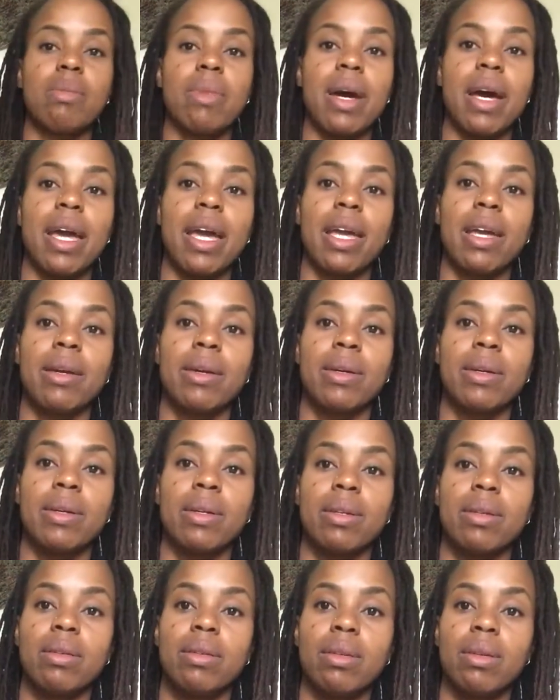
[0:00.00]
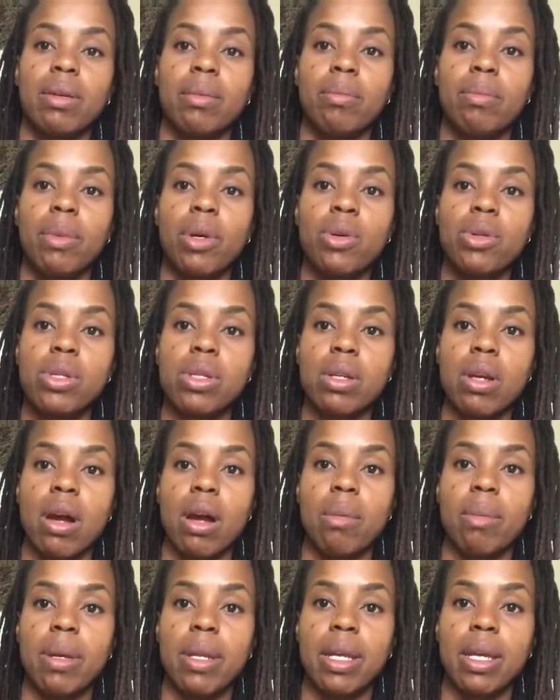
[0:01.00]
my most
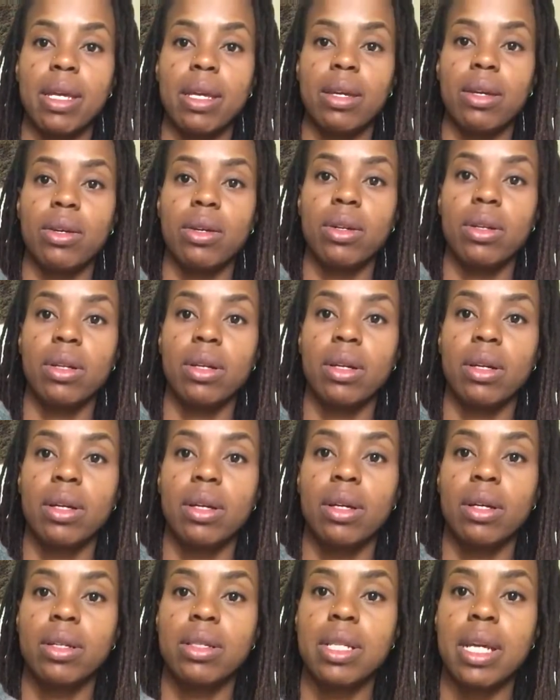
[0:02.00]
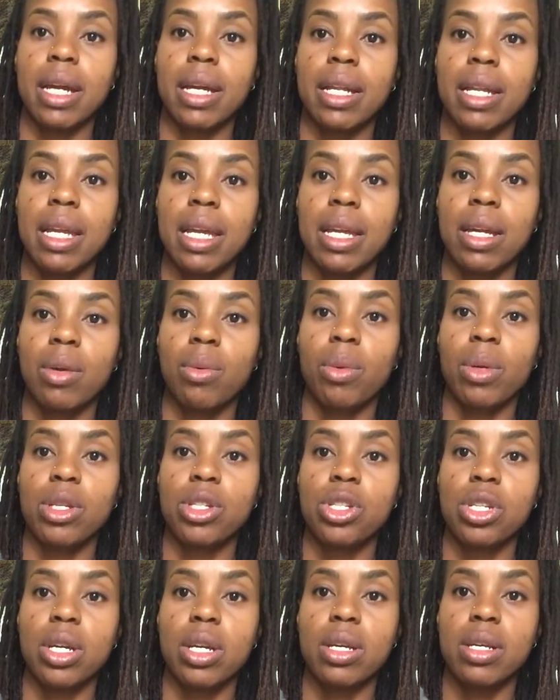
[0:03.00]
common heel technique,
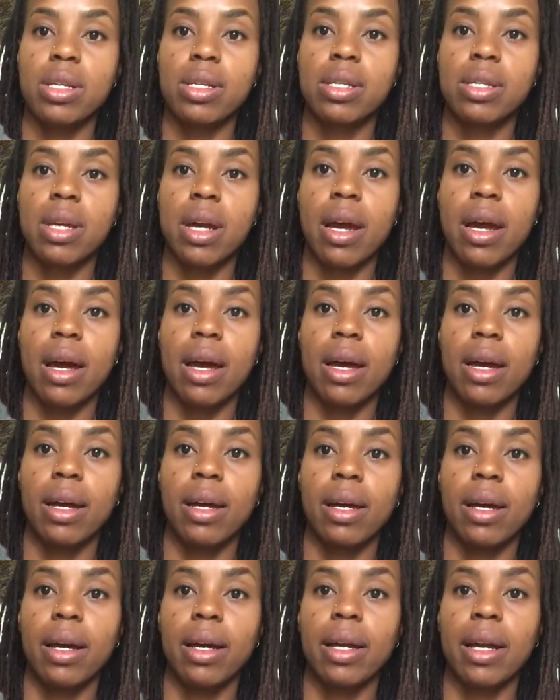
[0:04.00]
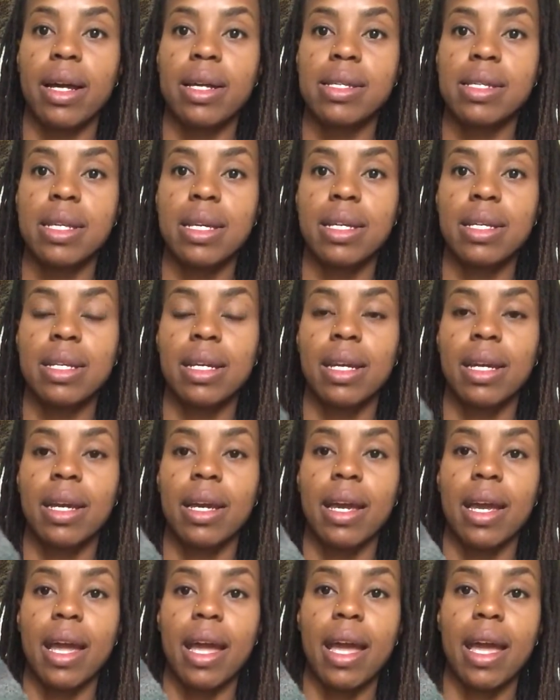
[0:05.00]
which is a gusset
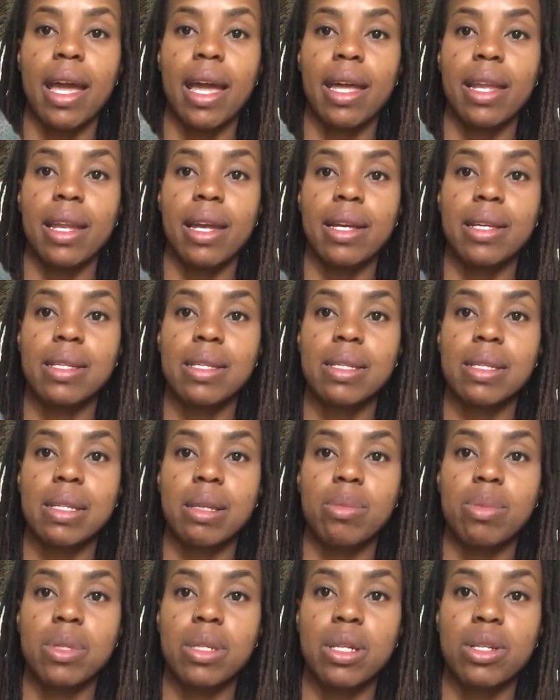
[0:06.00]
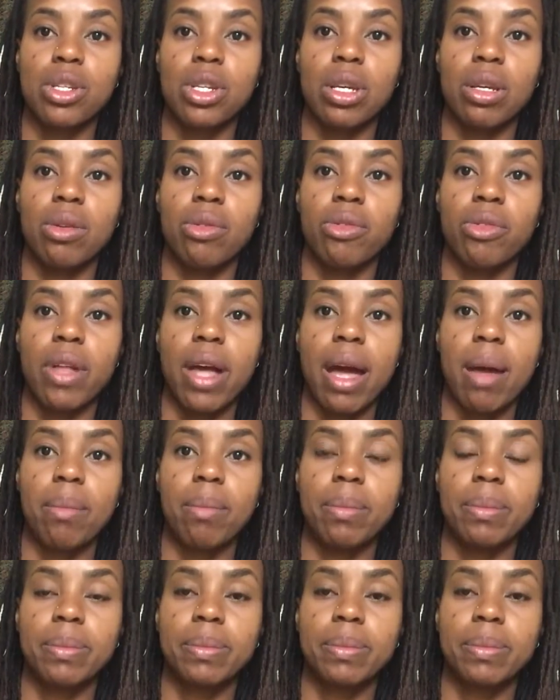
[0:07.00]
and a slip stitch heel flap.